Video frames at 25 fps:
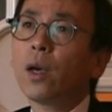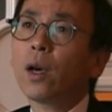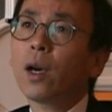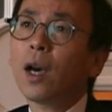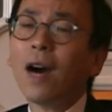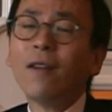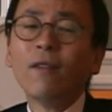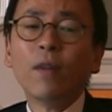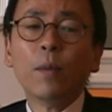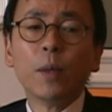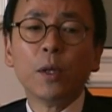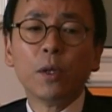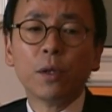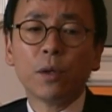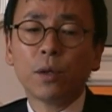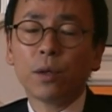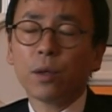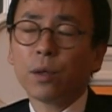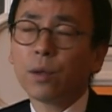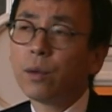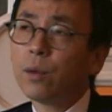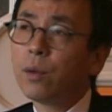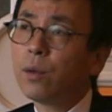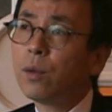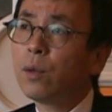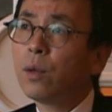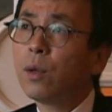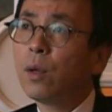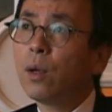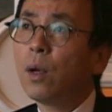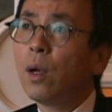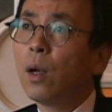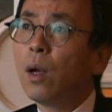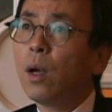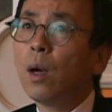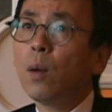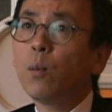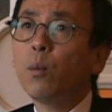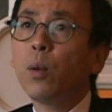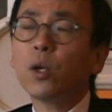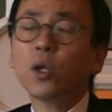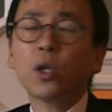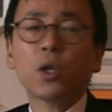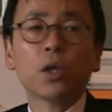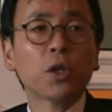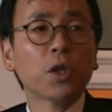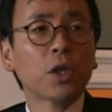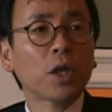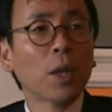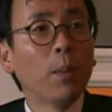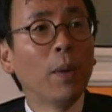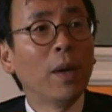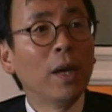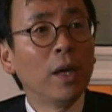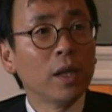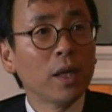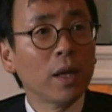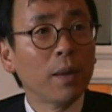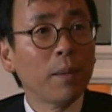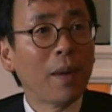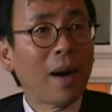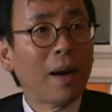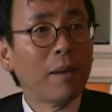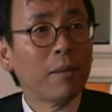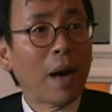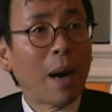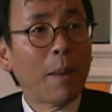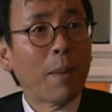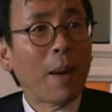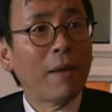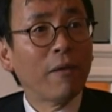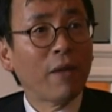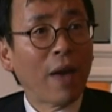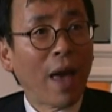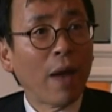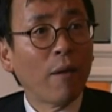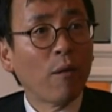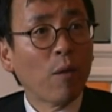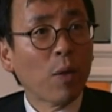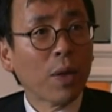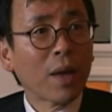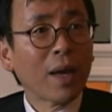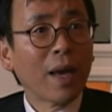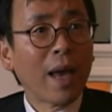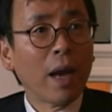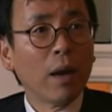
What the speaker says: government puts stability above everything